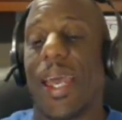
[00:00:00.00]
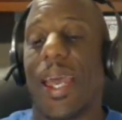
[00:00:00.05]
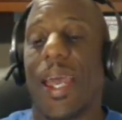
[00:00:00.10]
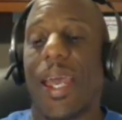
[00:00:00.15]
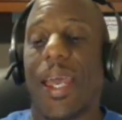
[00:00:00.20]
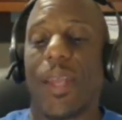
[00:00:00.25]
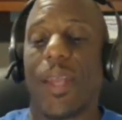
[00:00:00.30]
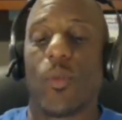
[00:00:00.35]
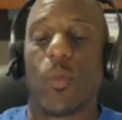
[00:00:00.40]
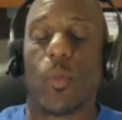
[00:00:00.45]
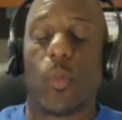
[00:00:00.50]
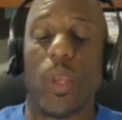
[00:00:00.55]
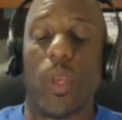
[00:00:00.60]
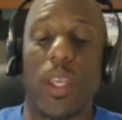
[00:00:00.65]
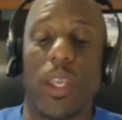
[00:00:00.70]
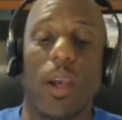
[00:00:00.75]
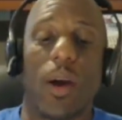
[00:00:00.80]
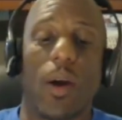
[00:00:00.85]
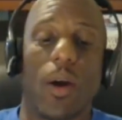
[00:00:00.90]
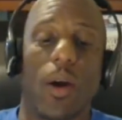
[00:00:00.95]
And
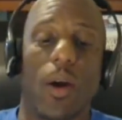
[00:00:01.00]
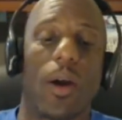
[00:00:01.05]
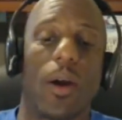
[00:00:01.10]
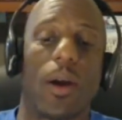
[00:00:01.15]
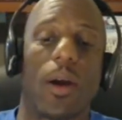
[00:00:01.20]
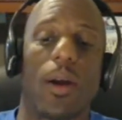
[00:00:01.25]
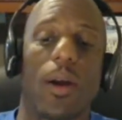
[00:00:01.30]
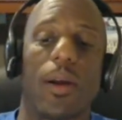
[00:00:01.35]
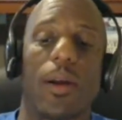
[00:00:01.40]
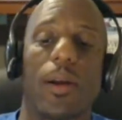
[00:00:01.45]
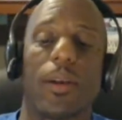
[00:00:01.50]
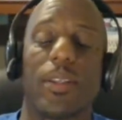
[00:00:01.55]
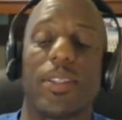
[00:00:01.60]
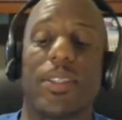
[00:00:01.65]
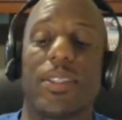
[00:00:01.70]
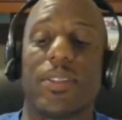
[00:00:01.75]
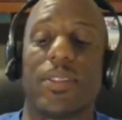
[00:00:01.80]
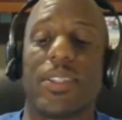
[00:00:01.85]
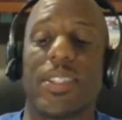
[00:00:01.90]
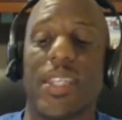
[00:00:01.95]
we are
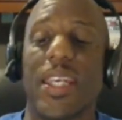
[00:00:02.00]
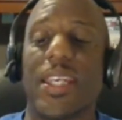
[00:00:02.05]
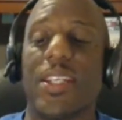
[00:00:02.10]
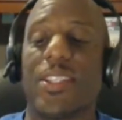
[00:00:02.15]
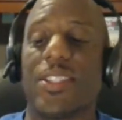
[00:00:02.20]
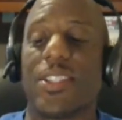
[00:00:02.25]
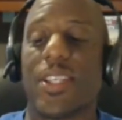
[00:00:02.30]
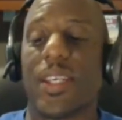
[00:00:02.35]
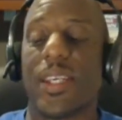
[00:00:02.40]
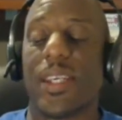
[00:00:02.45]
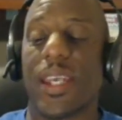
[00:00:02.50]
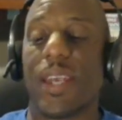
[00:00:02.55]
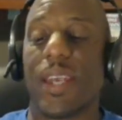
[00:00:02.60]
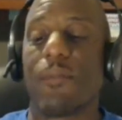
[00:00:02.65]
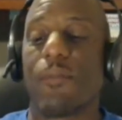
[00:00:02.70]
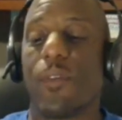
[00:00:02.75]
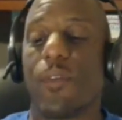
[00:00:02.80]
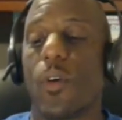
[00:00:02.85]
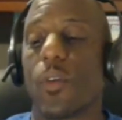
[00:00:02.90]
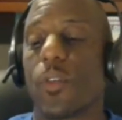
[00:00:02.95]
teaching
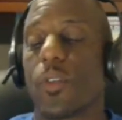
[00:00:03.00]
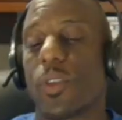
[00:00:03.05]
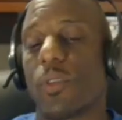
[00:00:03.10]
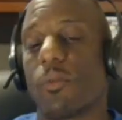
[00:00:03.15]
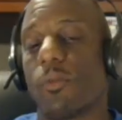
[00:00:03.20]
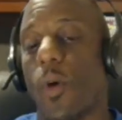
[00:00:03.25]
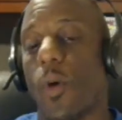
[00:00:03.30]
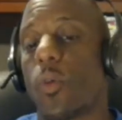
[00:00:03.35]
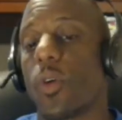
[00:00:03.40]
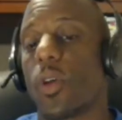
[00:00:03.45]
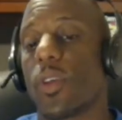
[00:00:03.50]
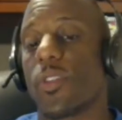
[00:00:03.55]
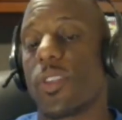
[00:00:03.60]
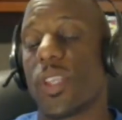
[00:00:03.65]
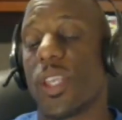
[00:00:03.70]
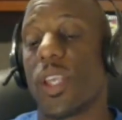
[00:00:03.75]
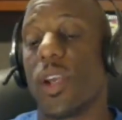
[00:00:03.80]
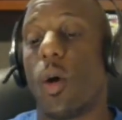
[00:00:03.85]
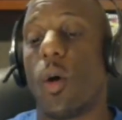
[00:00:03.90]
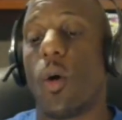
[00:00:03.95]
and
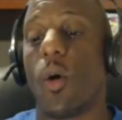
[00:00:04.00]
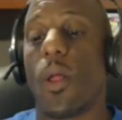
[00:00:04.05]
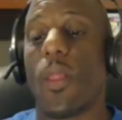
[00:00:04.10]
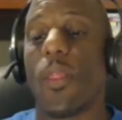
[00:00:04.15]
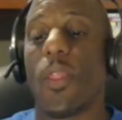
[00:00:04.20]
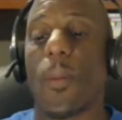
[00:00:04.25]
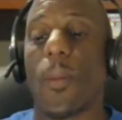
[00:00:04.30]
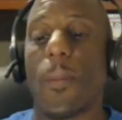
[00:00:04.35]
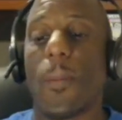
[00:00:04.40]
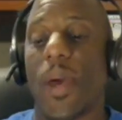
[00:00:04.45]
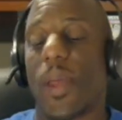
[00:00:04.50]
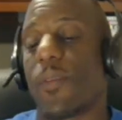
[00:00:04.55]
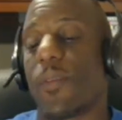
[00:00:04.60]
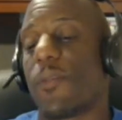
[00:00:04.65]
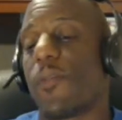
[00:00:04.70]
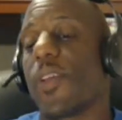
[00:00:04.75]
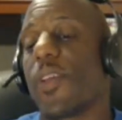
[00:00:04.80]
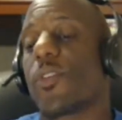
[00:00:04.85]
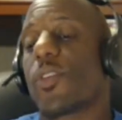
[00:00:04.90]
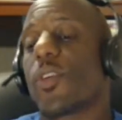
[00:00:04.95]
focusing on the
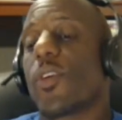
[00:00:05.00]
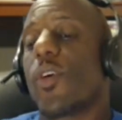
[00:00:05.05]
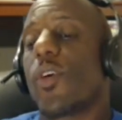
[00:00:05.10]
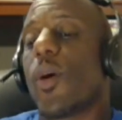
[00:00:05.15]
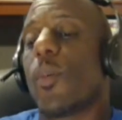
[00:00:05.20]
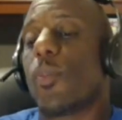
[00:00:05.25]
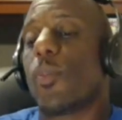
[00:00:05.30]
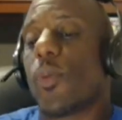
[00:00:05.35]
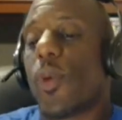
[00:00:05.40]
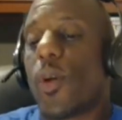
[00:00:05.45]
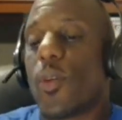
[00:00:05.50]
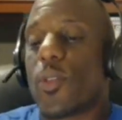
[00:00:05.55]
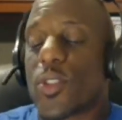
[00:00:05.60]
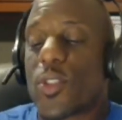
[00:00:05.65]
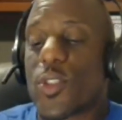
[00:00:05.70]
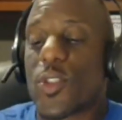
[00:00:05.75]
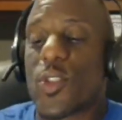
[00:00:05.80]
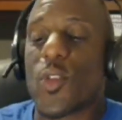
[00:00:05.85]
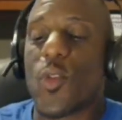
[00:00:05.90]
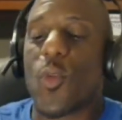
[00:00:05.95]
metaphysical
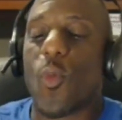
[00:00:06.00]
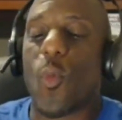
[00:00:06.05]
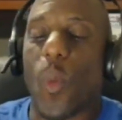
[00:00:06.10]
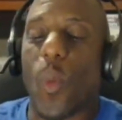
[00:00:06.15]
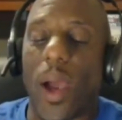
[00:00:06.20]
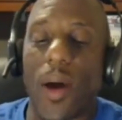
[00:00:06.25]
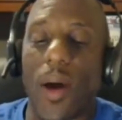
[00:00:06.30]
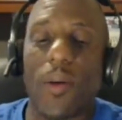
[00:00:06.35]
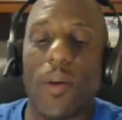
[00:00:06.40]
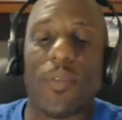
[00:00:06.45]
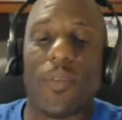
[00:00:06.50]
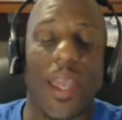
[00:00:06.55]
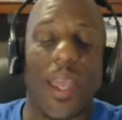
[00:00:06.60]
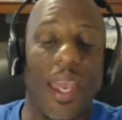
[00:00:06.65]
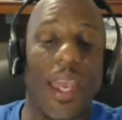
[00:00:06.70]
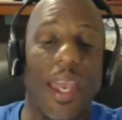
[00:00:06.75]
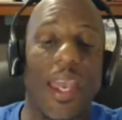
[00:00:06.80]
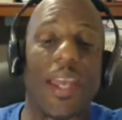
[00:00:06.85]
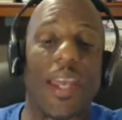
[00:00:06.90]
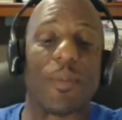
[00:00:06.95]
approach to wealth
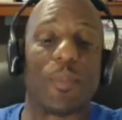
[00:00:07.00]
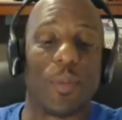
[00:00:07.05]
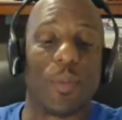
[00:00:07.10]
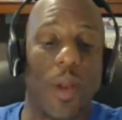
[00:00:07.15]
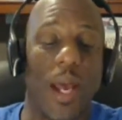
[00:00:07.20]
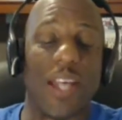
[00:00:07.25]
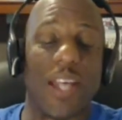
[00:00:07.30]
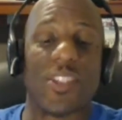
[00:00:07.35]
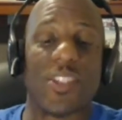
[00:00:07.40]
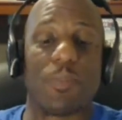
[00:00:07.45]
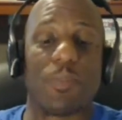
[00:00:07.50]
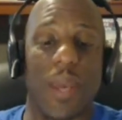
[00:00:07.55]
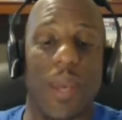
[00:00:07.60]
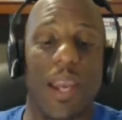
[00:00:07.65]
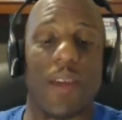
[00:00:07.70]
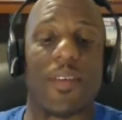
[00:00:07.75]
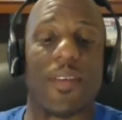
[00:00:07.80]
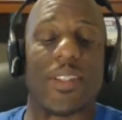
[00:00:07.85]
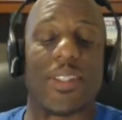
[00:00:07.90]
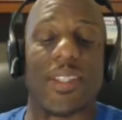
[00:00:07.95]
and
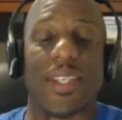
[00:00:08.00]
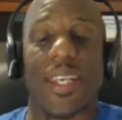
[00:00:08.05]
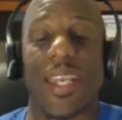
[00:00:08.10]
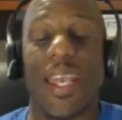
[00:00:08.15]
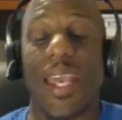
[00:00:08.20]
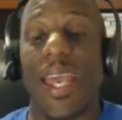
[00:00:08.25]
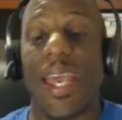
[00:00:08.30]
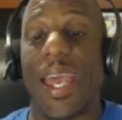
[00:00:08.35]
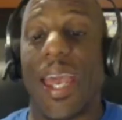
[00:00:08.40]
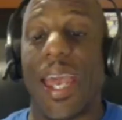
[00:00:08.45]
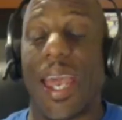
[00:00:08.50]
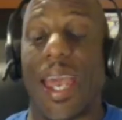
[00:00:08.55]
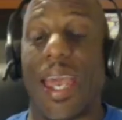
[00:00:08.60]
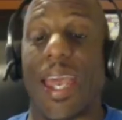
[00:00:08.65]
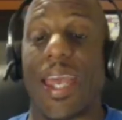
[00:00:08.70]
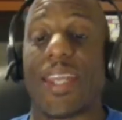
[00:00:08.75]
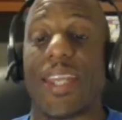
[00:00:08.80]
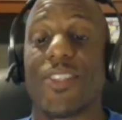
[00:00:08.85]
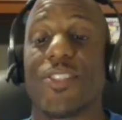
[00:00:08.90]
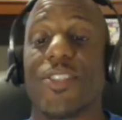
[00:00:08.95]
prosperity.
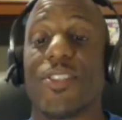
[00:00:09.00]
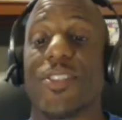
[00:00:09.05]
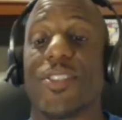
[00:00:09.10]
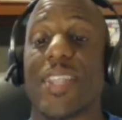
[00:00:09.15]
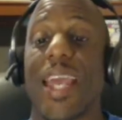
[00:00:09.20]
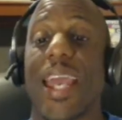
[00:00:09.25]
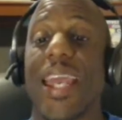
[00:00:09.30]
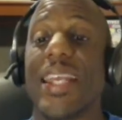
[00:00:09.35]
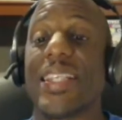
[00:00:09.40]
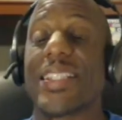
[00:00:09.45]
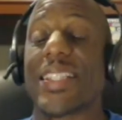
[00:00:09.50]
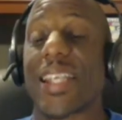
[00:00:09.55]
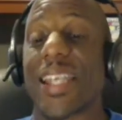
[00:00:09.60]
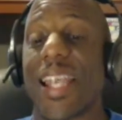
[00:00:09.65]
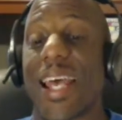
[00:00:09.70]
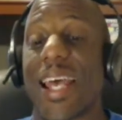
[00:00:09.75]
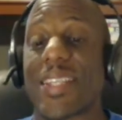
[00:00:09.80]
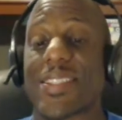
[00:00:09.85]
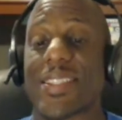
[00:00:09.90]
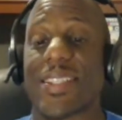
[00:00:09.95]
And today's
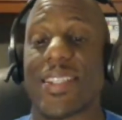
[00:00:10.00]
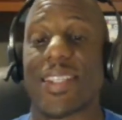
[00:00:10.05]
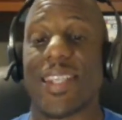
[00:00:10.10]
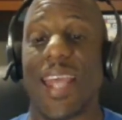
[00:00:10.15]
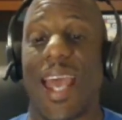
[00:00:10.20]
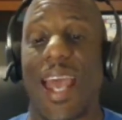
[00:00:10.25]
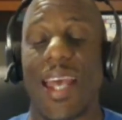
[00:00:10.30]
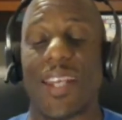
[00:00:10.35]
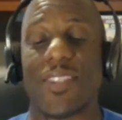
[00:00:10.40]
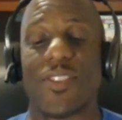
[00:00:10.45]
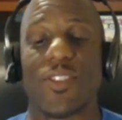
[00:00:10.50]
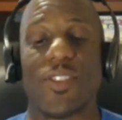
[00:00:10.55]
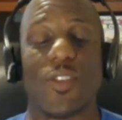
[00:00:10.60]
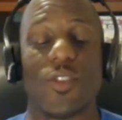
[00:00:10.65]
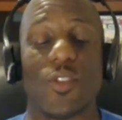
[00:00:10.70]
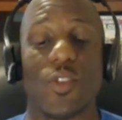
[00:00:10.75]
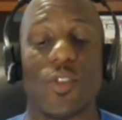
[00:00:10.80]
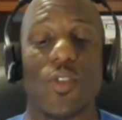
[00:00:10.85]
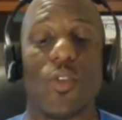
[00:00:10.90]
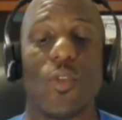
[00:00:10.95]
lesson has to
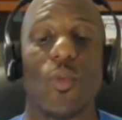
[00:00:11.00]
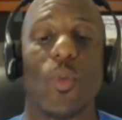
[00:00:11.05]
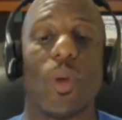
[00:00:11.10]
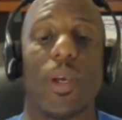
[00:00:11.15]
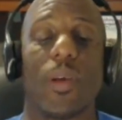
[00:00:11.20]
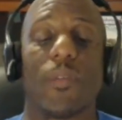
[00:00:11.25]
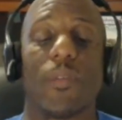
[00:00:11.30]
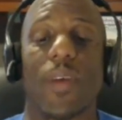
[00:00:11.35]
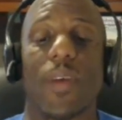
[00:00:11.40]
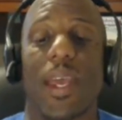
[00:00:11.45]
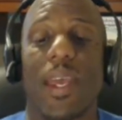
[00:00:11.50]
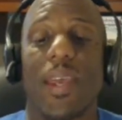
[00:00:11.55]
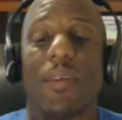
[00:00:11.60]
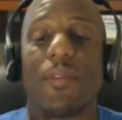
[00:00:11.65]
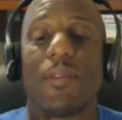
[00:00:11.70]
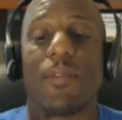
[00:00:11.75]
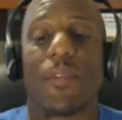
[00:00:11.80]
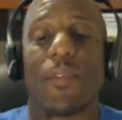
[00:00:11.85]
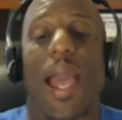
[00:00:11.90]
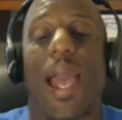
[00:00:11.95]
do with a
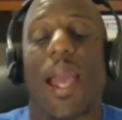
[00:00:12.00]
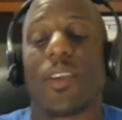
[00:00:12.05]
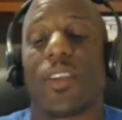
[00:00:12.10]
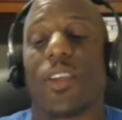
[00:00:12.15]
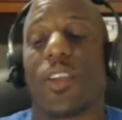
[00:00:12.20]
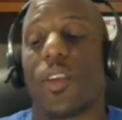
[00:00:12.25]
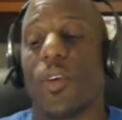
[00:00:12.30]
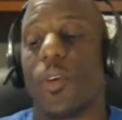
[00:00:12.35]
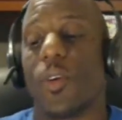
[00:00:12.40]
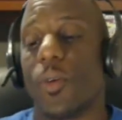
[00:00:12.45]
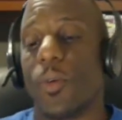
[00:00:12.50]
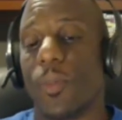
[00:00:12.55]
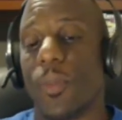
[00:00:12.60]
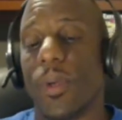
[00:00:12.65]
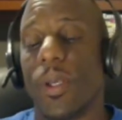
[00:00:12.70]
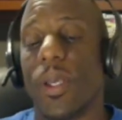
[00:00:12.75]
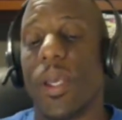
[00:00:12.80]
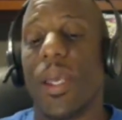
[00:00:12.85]
vacuum.